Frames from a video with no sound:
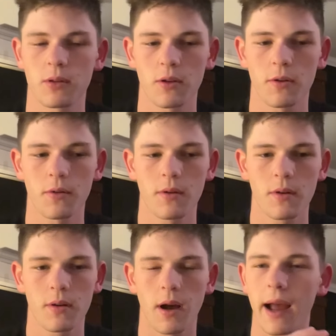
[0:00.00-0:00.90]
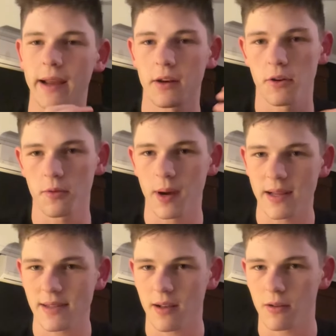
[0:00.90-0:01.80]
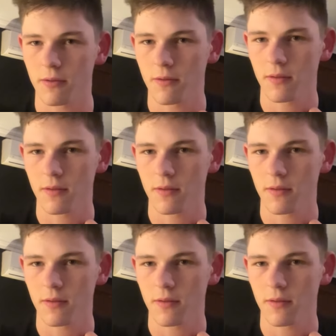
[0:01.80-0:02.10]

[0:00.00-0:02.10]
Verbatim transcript: do, I can do myself.